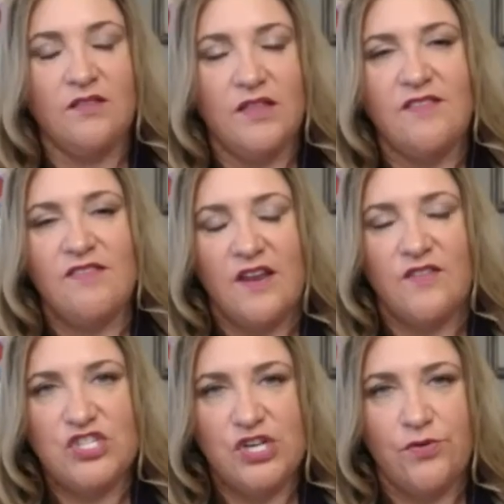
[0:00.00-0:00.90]
link that in
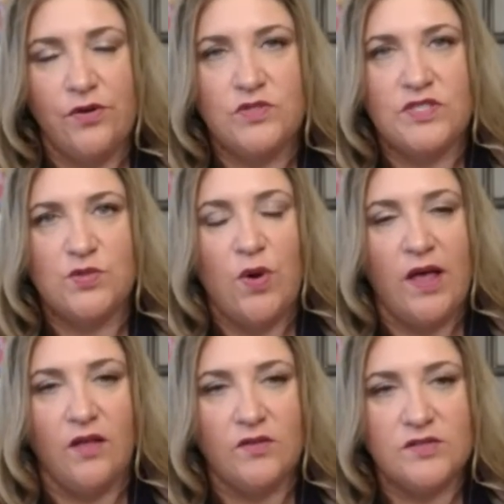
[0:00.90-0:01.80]
the show notes as
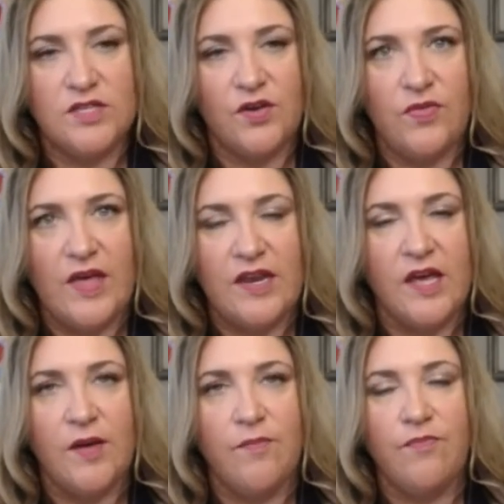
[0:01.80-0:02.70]
well, so that
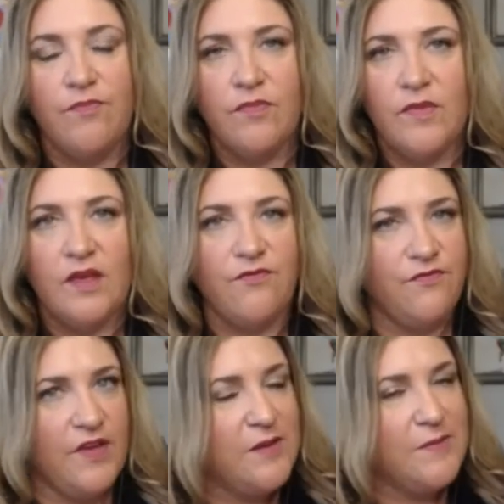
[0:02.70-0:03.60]
if
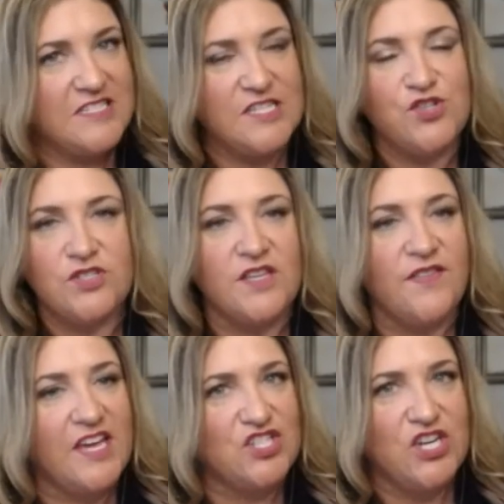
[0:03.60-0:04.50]
anybody's interested,
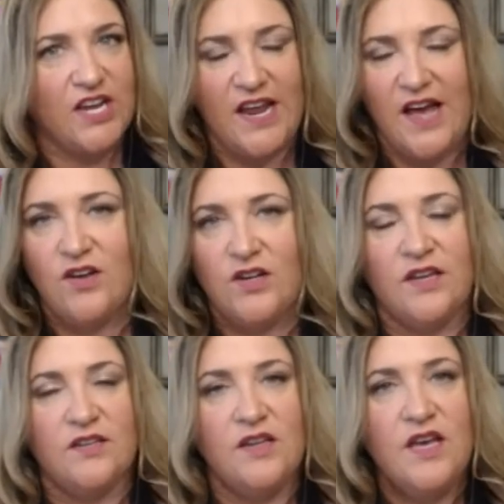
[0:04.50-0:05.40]
they can check it out
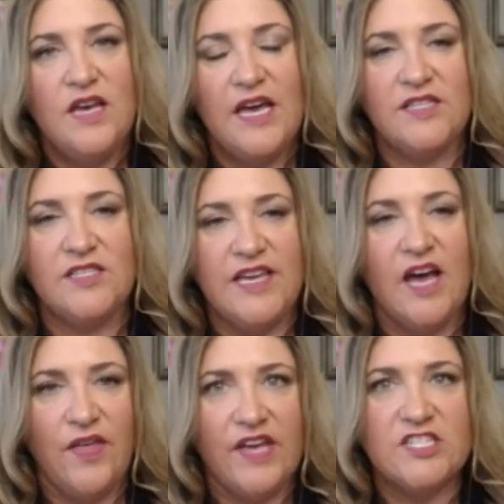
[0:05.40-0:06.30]
and see
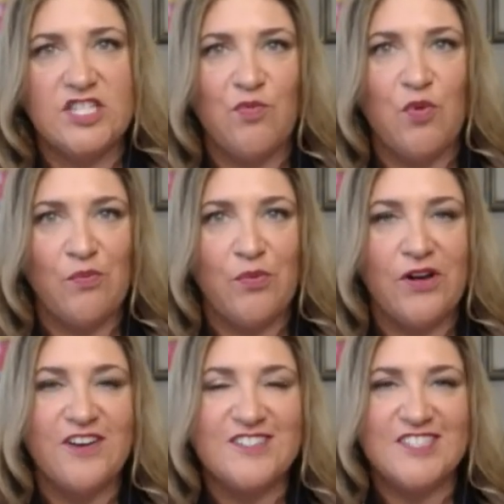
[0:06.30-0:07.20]
how they can support Brooke.